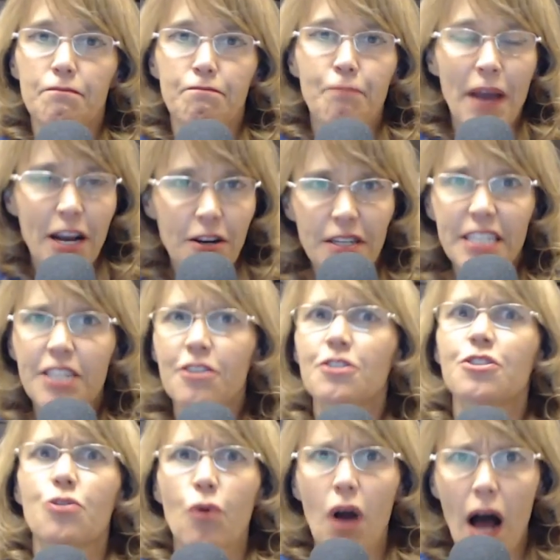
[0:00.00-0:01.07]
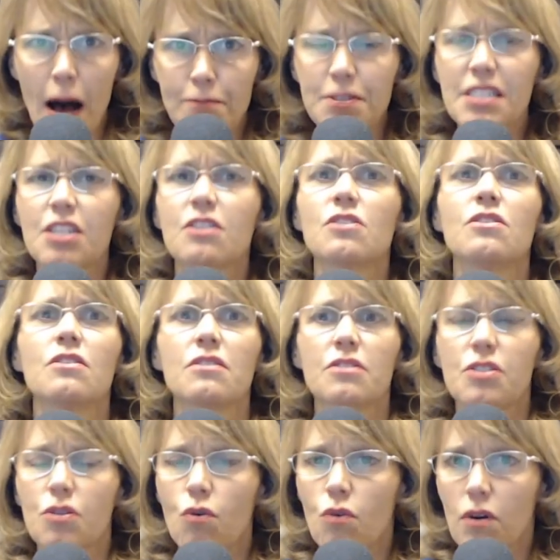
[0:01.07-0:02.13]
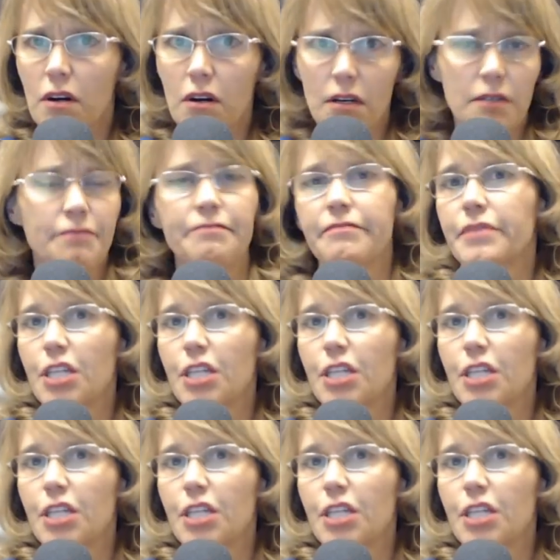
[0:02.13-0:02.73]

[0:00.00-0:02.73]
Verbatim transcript: barriers or obstacles or,